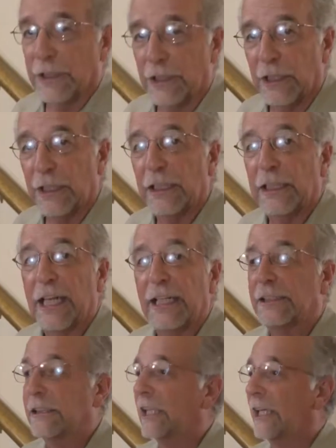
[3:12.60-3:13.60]
good in
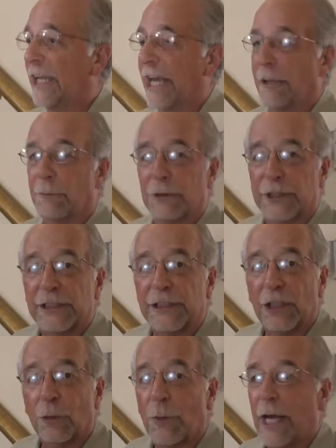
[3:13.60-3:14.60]
case an animal gets
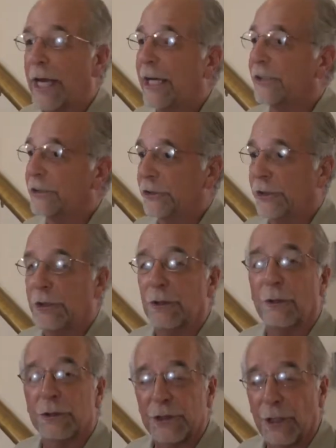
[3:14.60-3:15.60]
in the way, a shoe
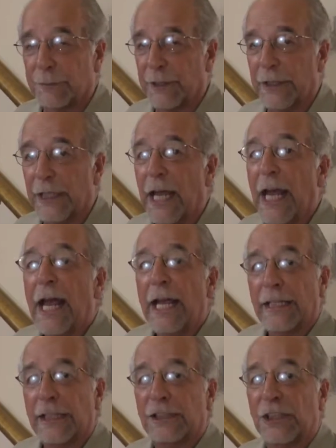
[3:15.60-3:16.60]
or something
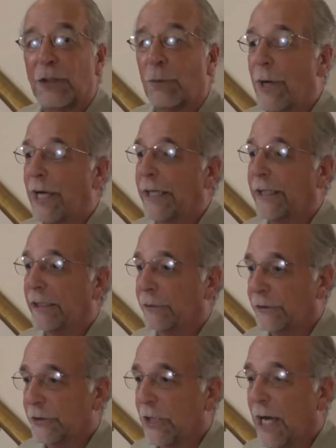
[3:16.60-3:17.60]
gets in the way. It will
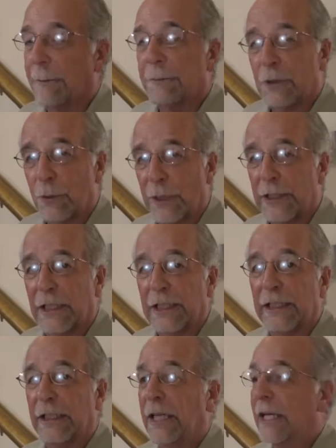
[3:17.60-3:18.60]
stop
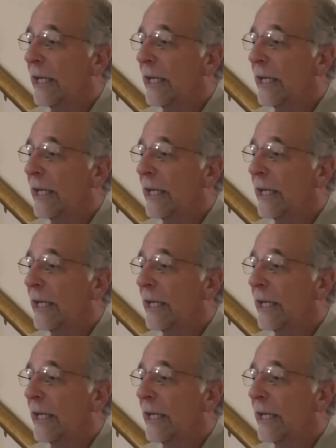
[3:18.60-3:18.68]
quickly.